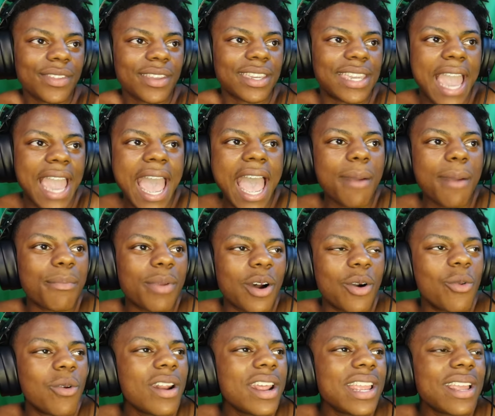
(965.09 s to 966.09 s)
Cat, bro.
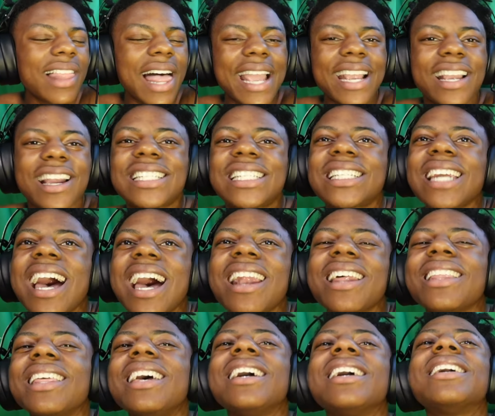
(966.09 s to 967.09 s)
What are you like? Shut
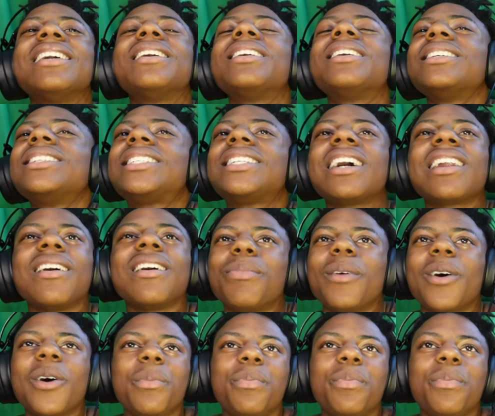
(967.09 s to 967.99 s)
up. Shut up, bro.